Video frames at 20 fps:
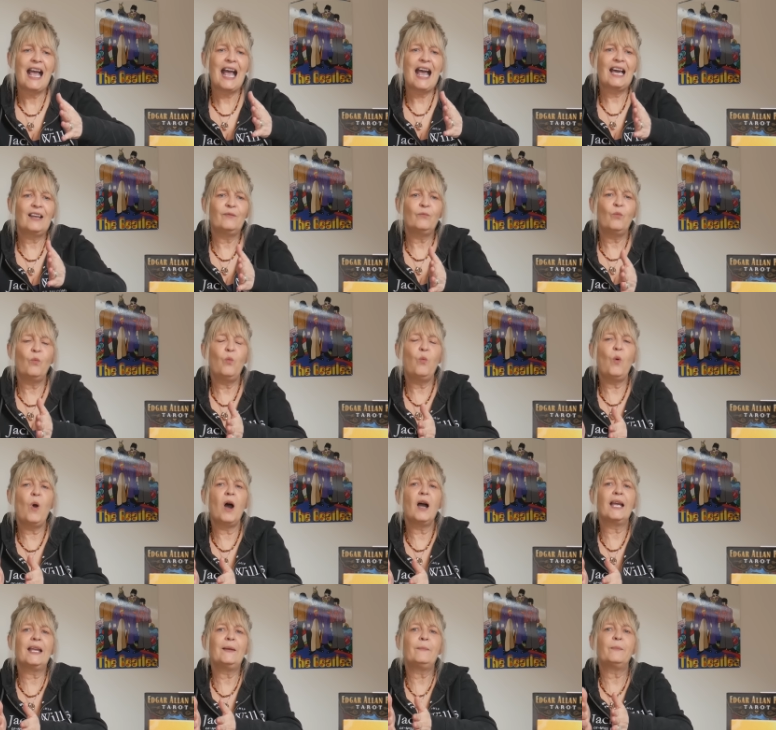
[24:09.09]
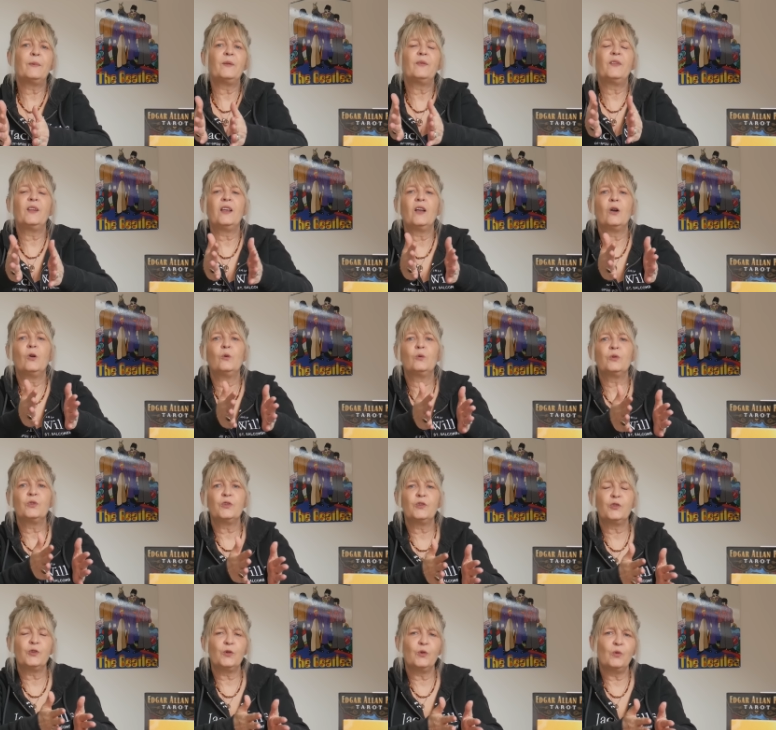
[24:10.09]
and wipe the old
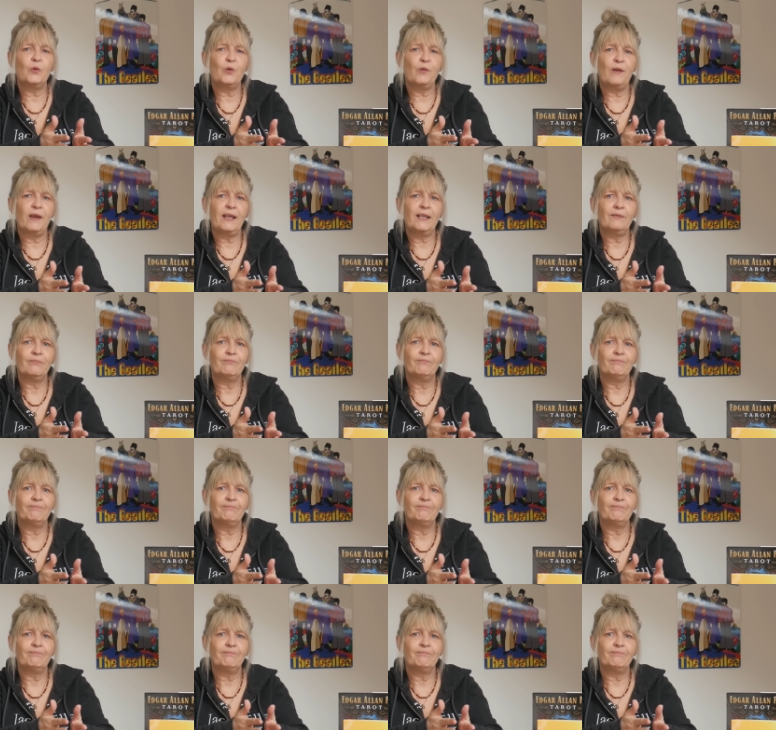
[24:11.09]
story